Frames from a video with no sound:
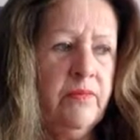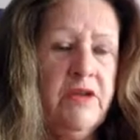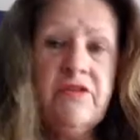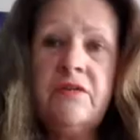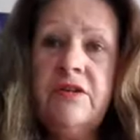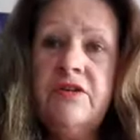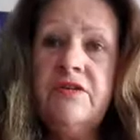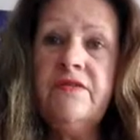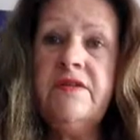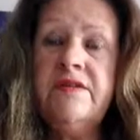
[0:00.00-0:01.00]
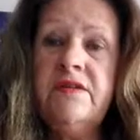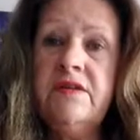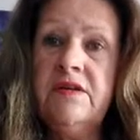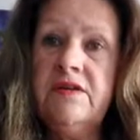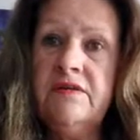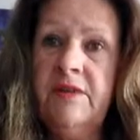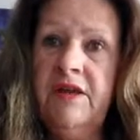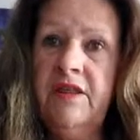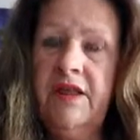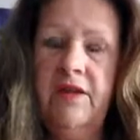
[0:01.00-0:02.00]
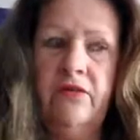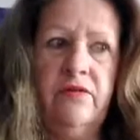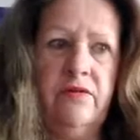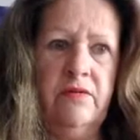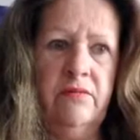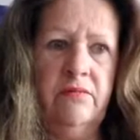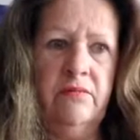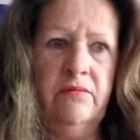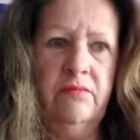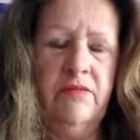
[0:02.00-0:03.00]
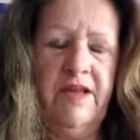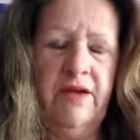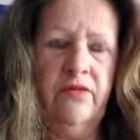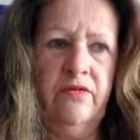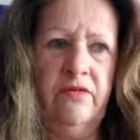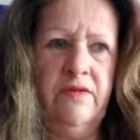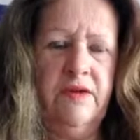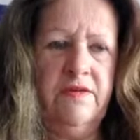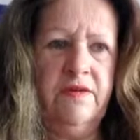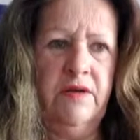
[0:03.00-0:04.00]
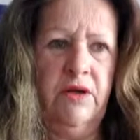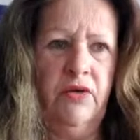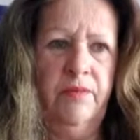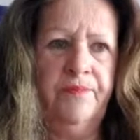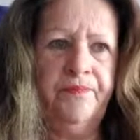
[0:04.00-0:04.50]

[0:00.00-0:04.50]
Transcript: these creatures visited us many thousands and thousands of years ago